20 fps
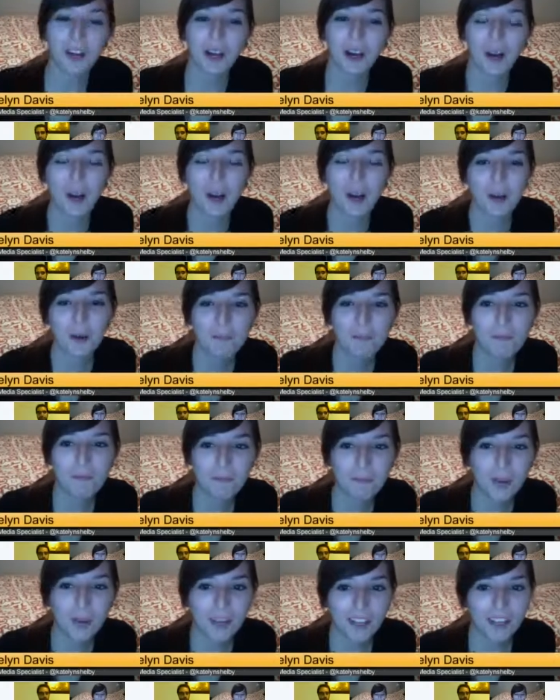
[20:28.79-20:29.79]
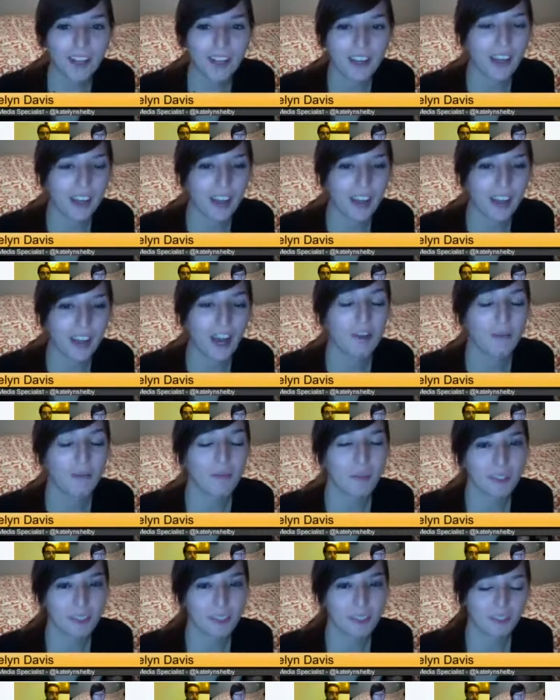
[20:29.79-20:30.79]
Um, but I've
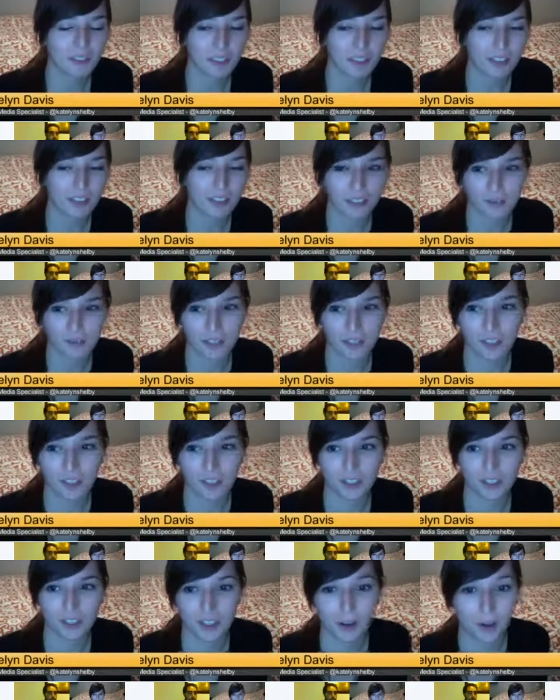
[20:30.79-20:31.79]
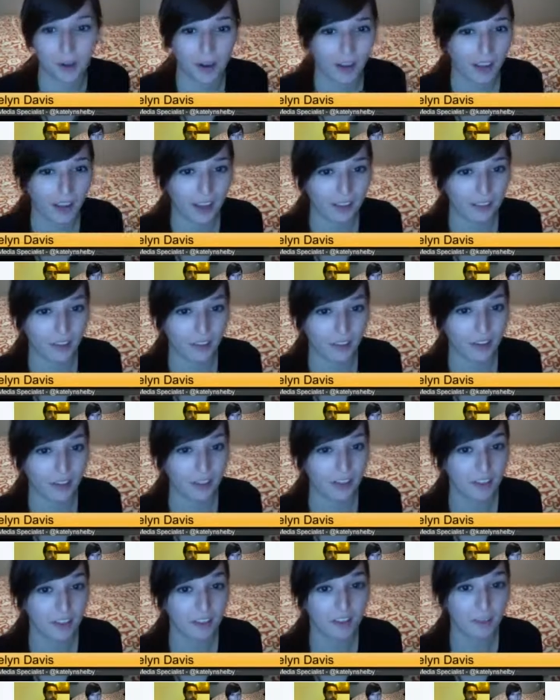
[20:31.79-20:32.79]
been sick for the last week or so, and I have
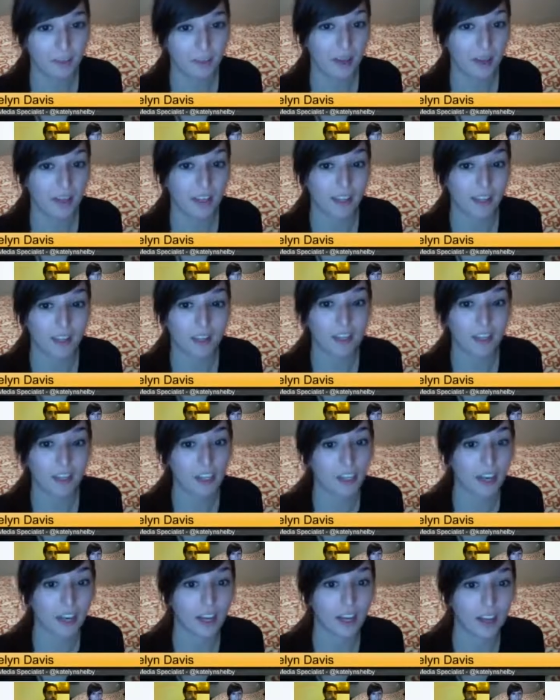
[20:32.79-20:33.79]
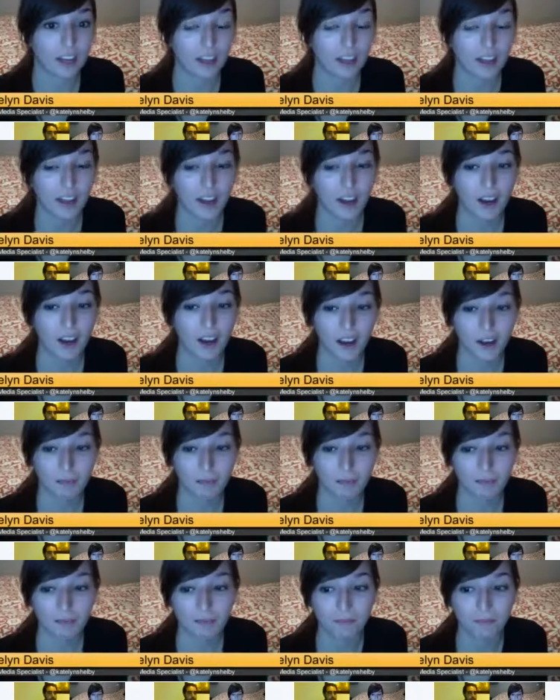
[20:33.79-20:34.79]
hardly even been on the internet,
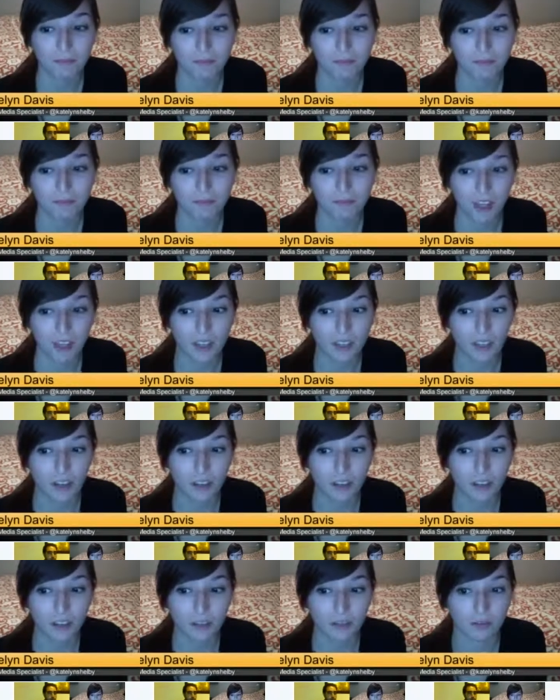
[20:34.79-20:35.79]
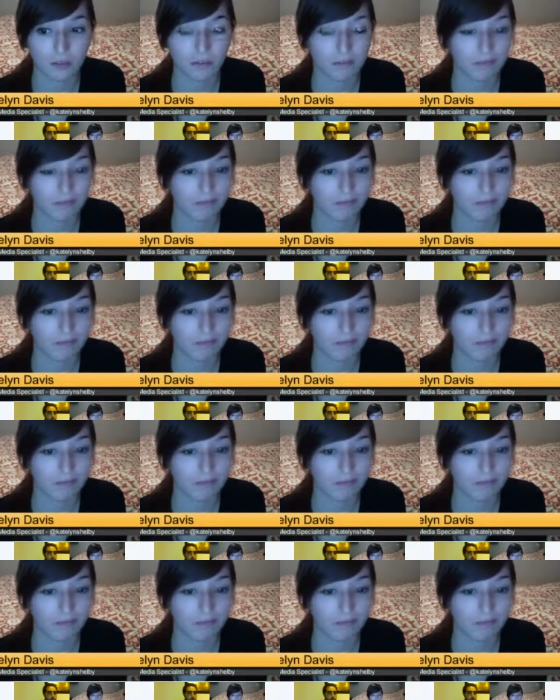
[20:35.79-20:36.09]
um, let alone,